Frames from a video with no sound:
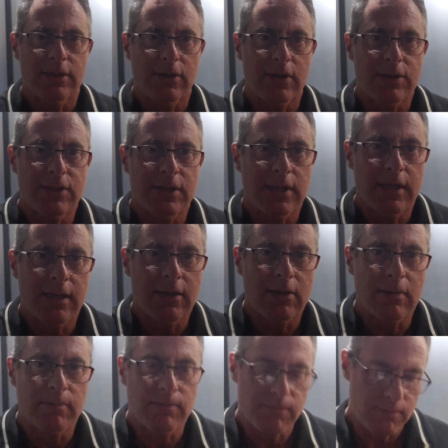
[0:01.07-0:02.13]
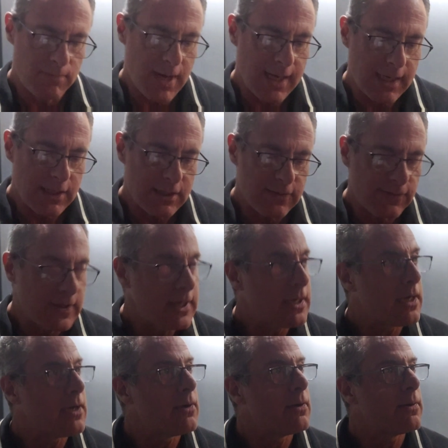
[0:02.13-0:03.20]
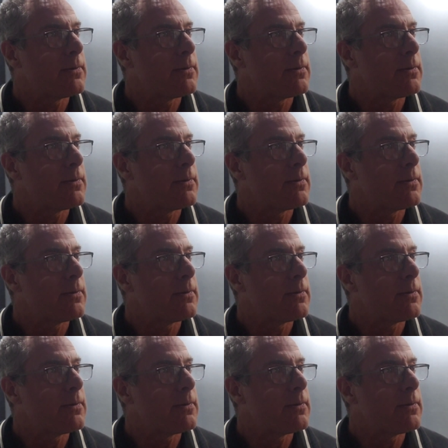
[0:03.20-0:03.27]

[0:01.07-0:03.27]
Tyson here. I'm making this video